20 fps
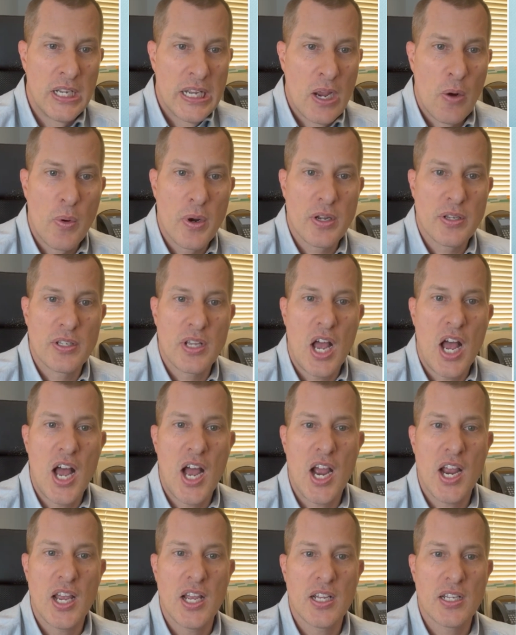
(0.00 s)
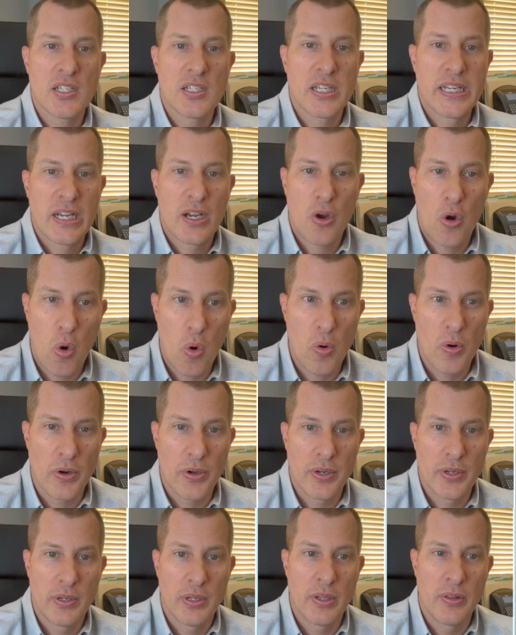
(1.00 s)
What is the highest
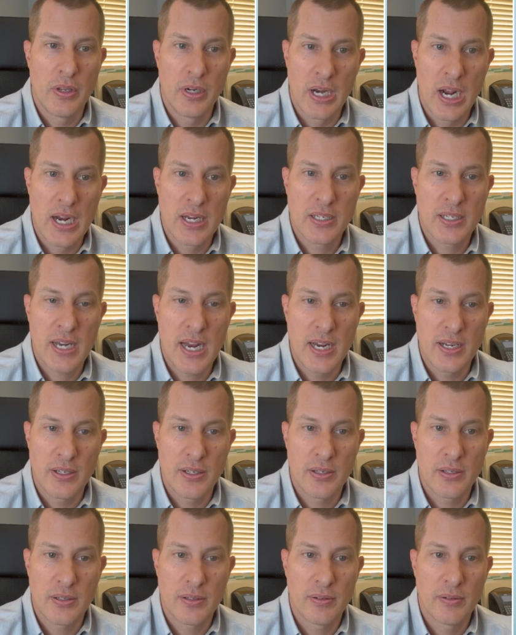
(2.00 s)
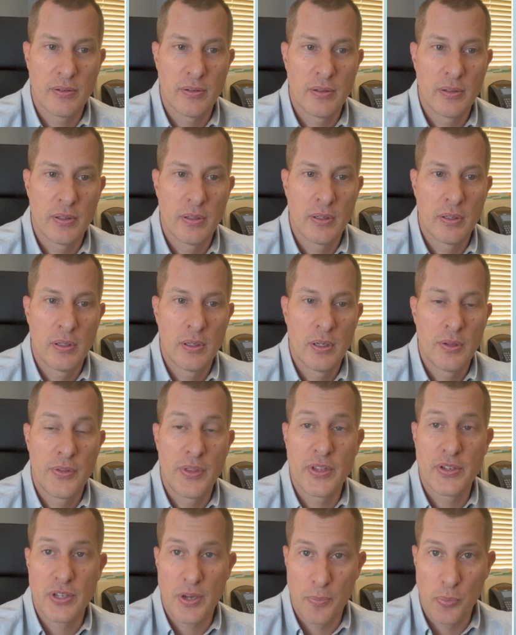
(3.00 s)
court in the United States?
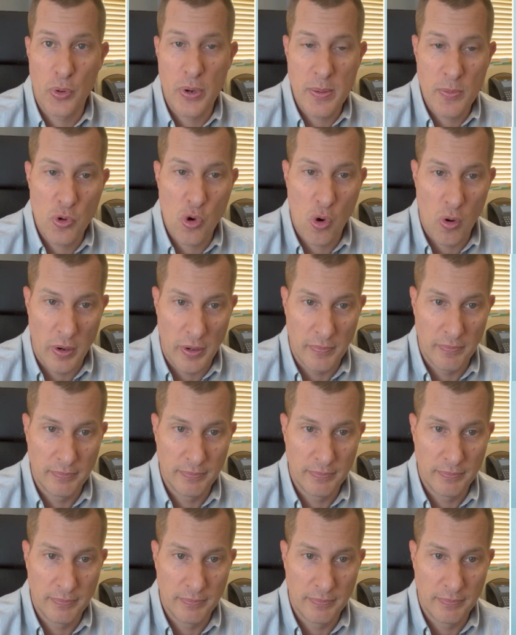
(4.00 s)
The Supreme Court.